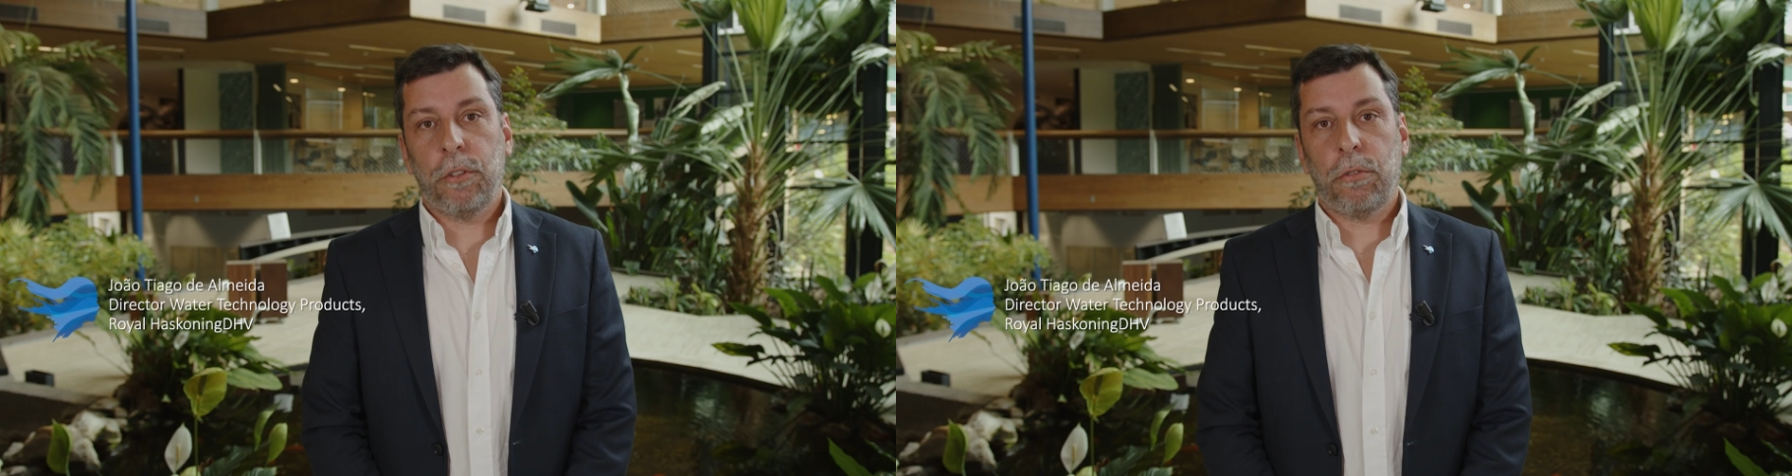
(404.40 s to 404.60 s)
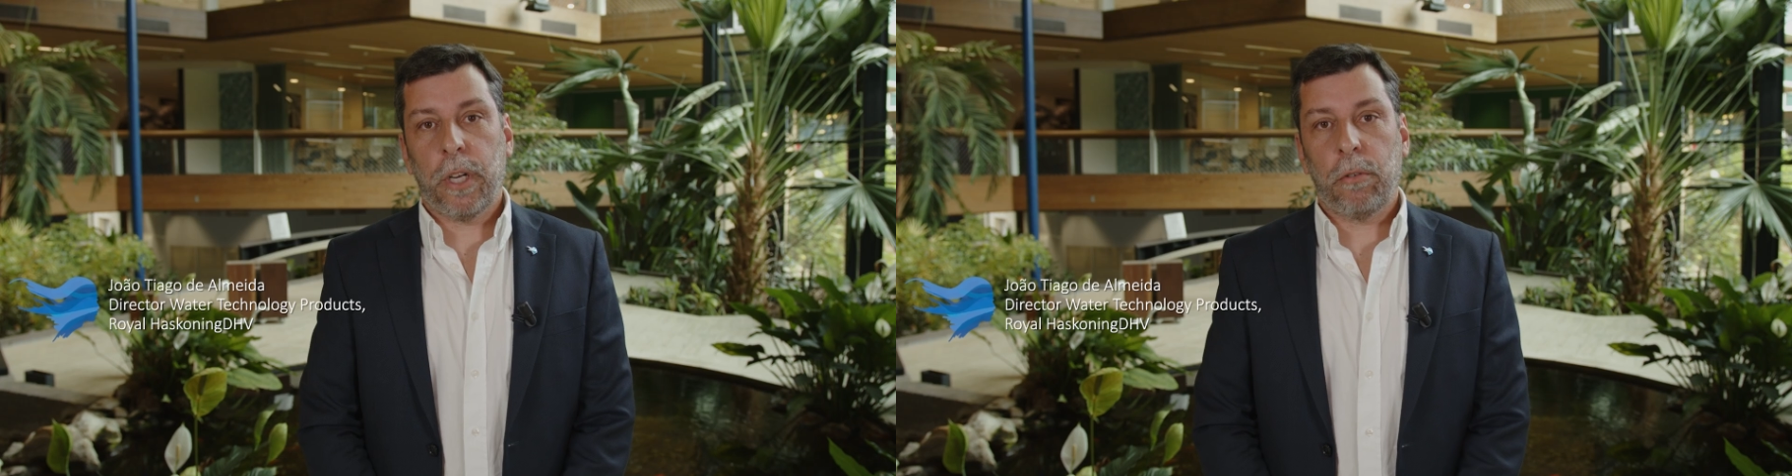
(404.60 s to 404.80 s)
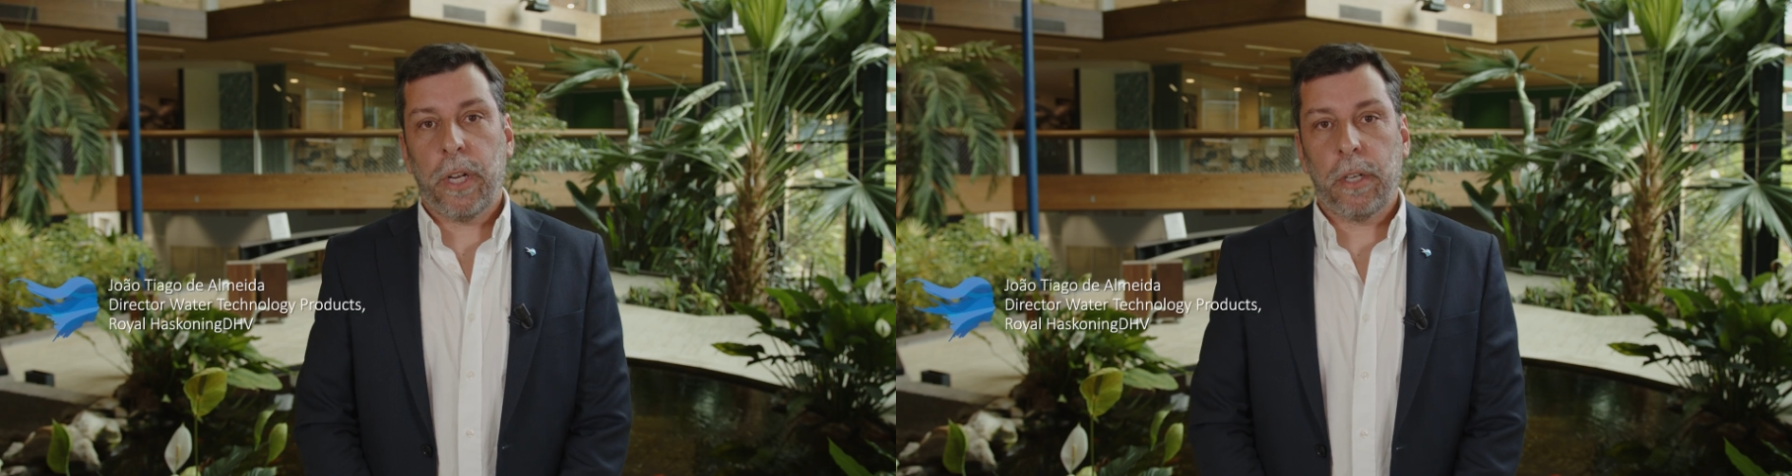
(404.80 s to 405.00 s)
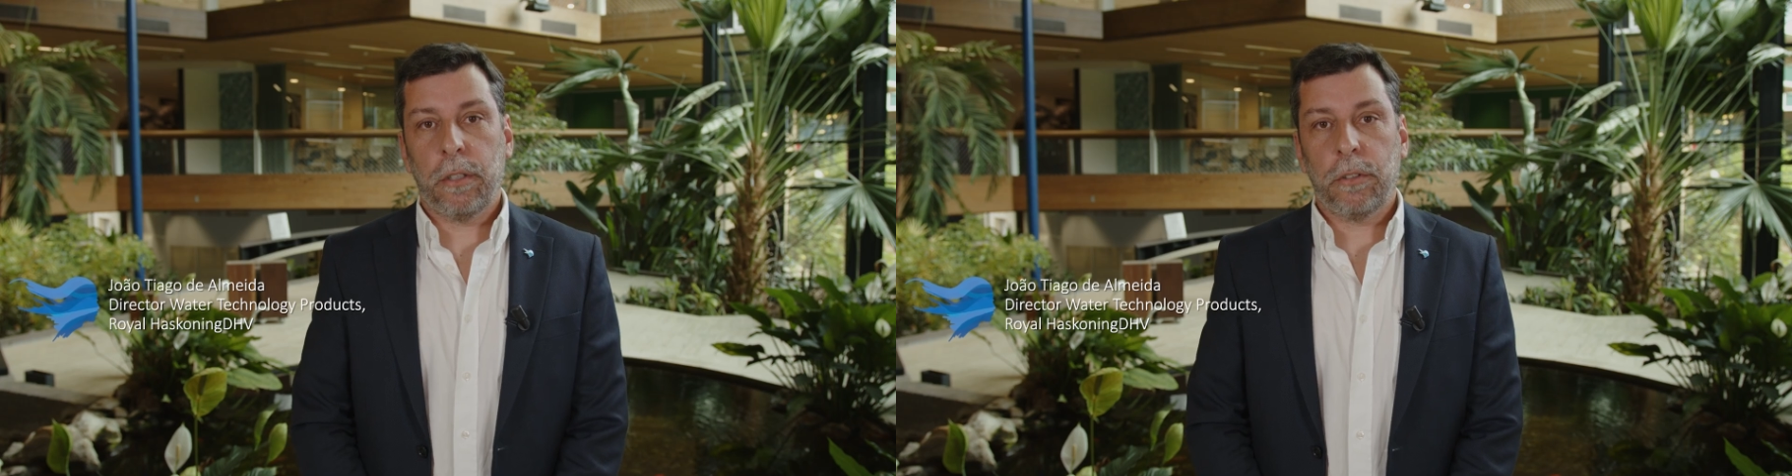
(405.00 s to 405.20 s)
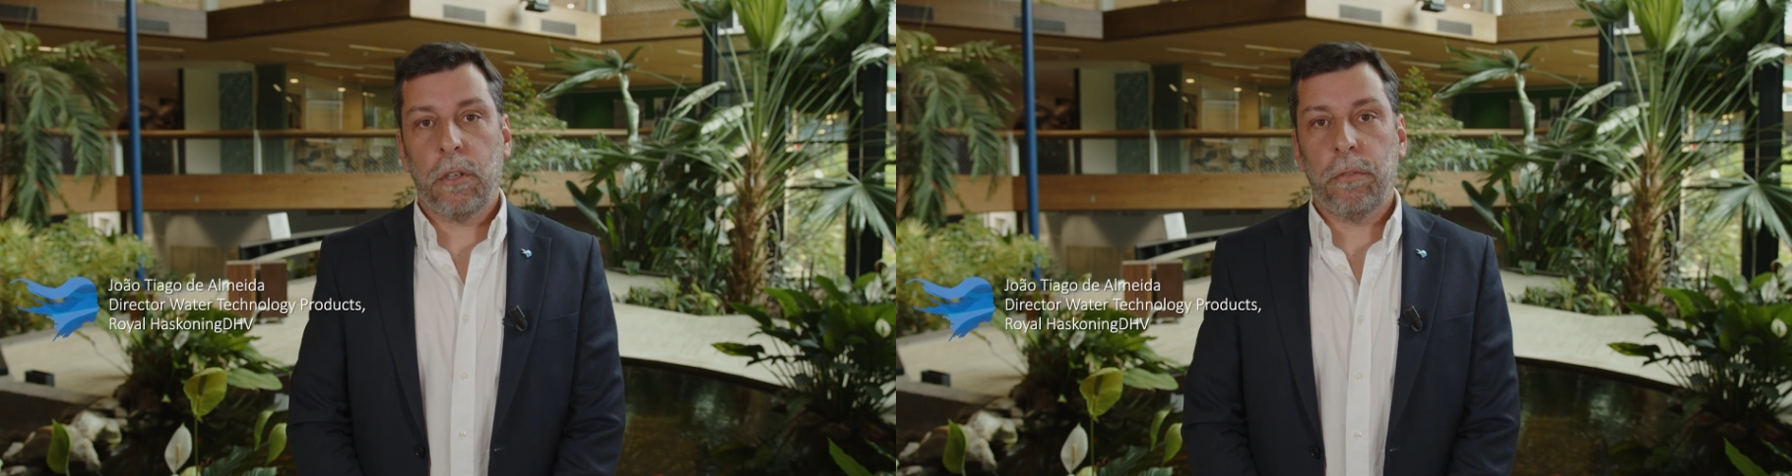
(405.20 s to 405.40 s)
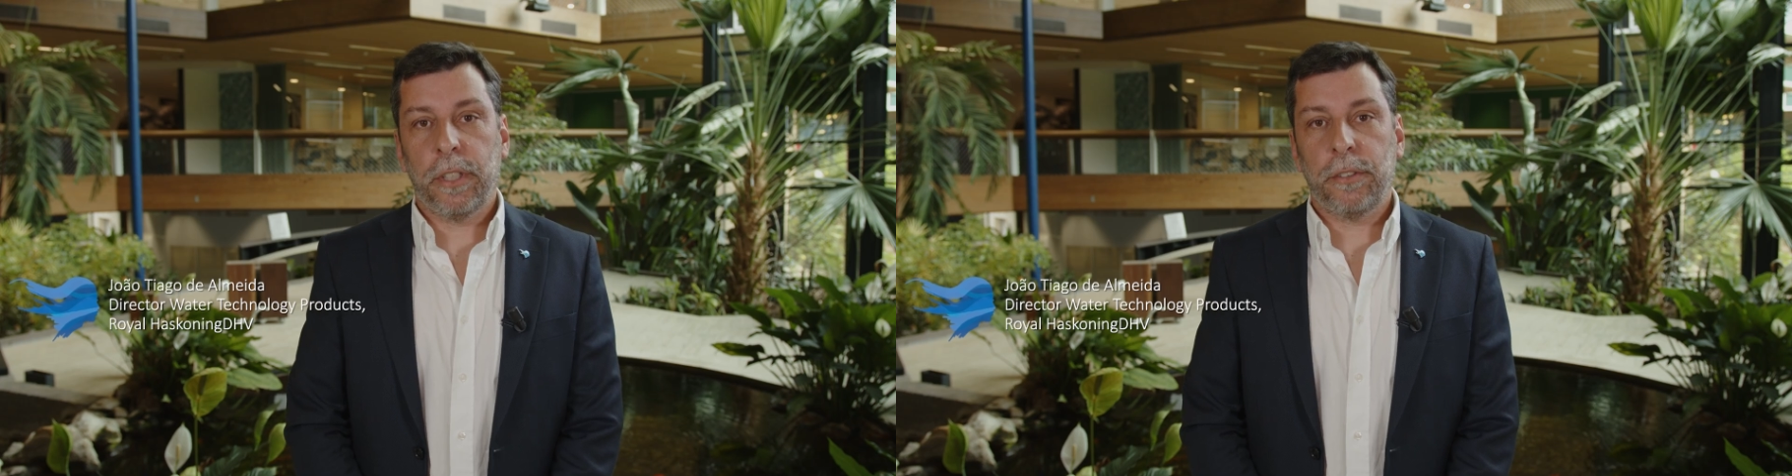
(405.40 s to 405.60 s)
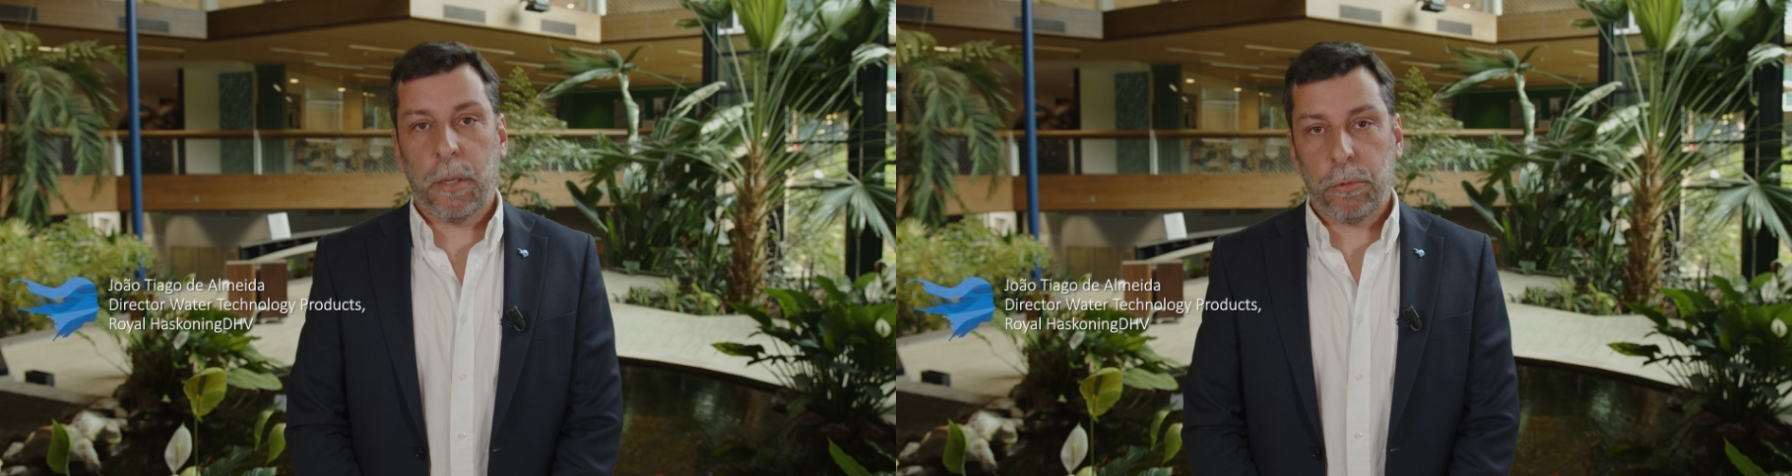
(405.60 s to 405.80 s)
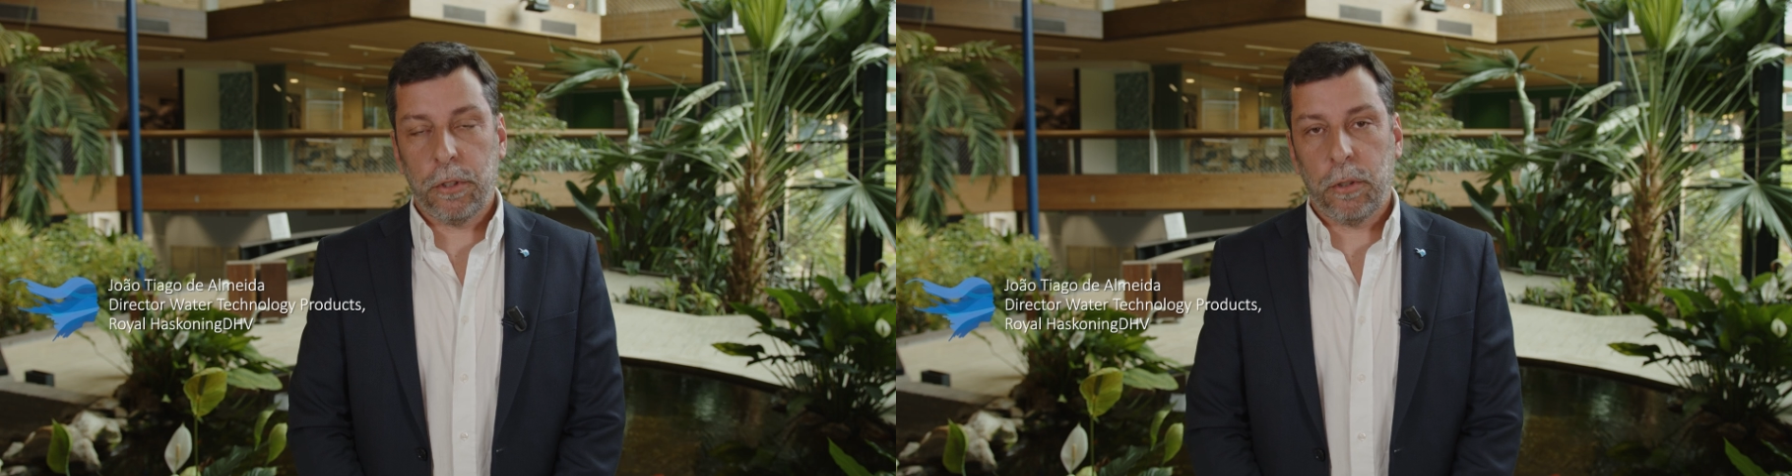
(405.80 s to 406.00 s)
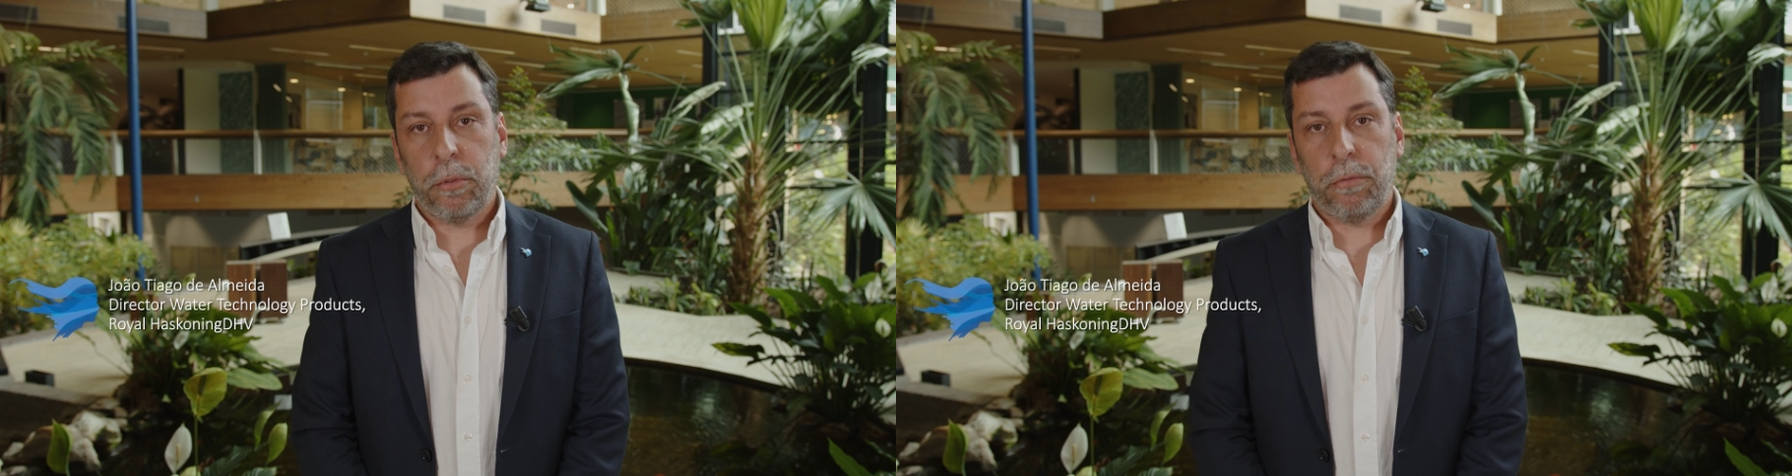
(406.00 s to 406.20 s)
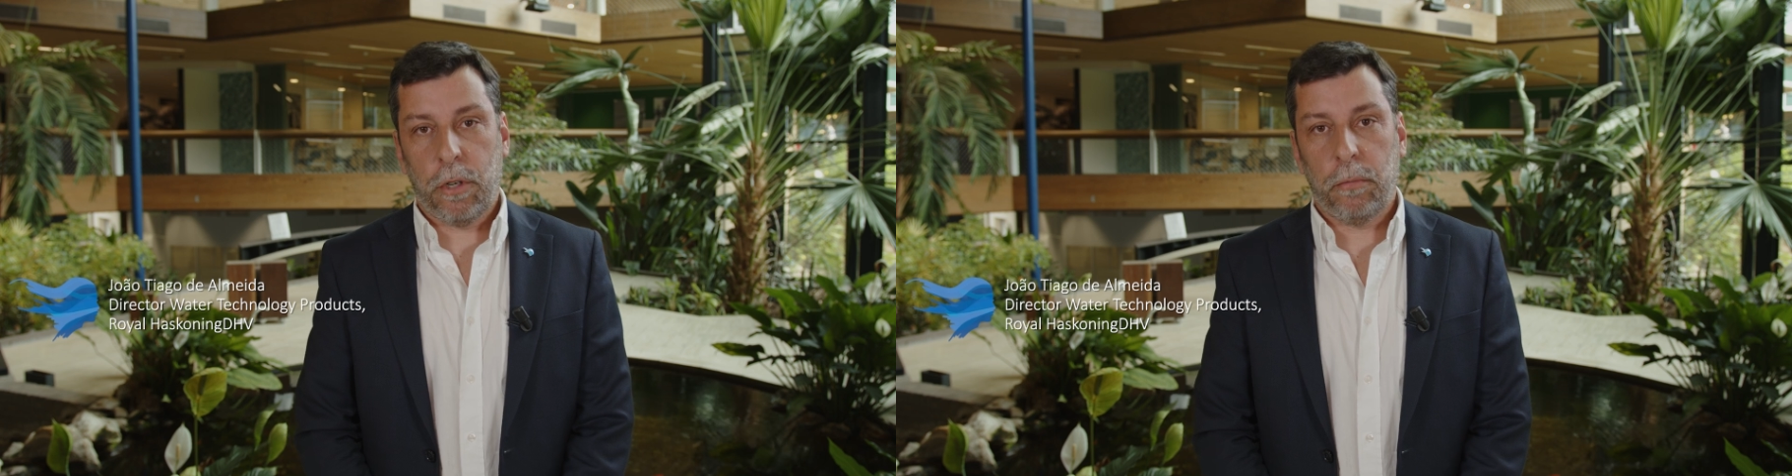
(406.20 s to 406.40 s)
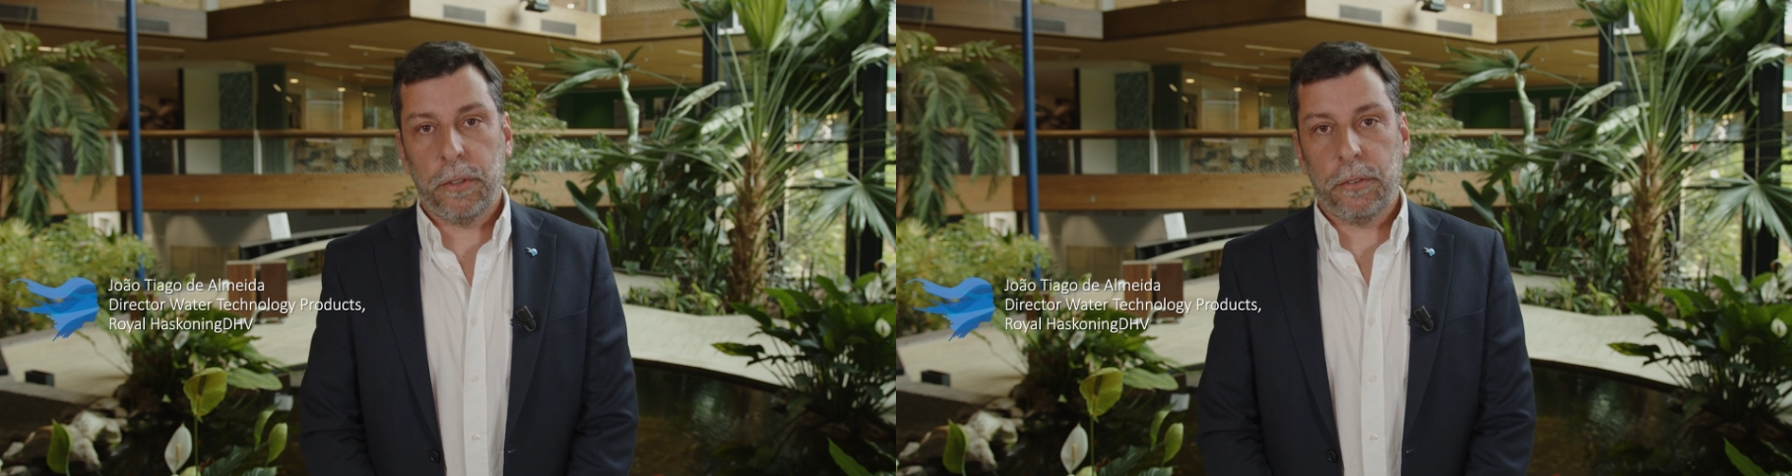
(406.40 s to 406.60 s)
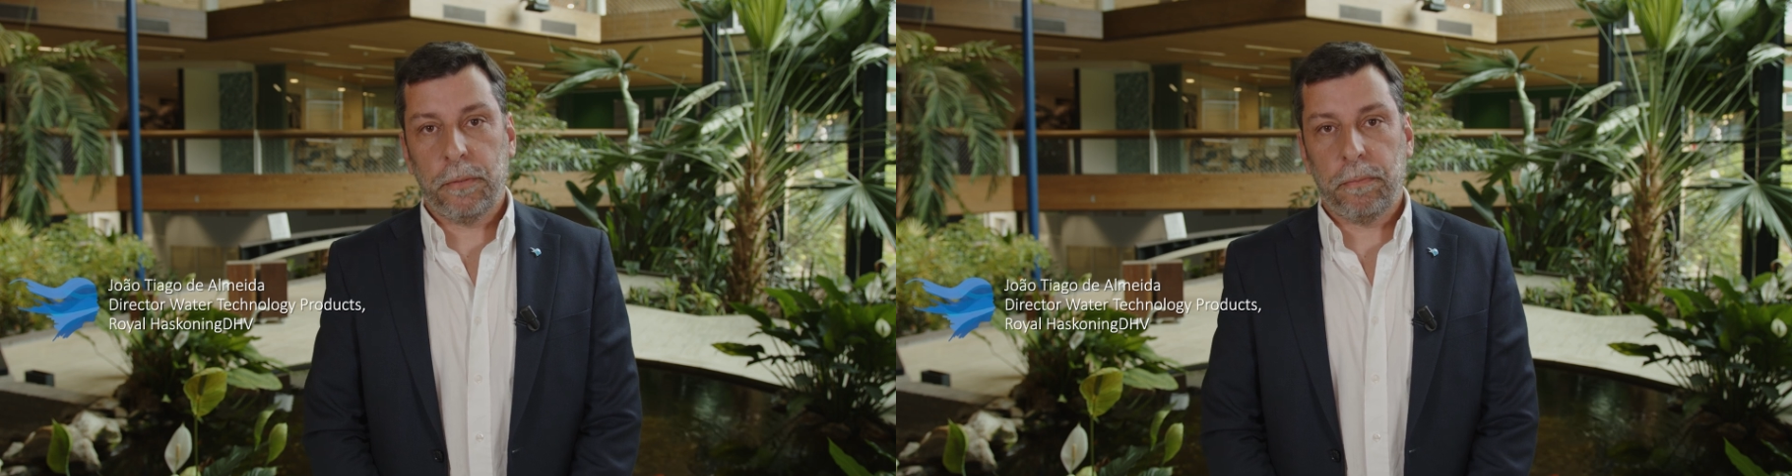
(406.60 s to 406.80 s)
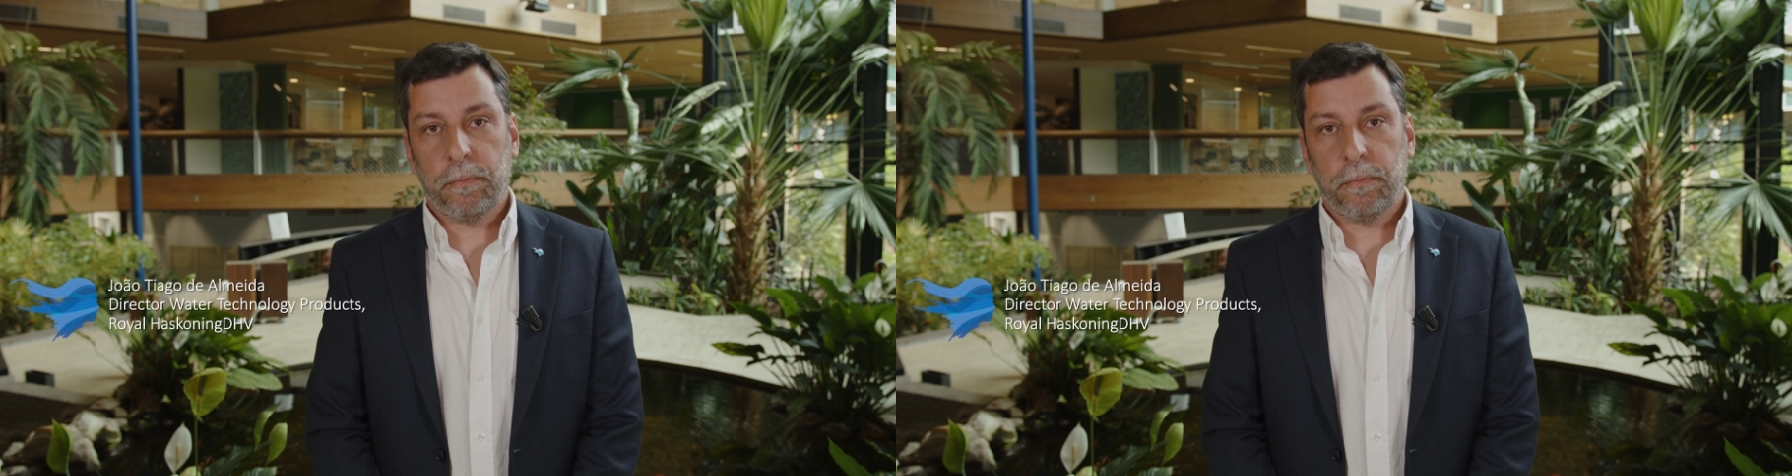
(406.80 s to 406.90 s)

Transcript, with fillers: a track record of exceptional performance.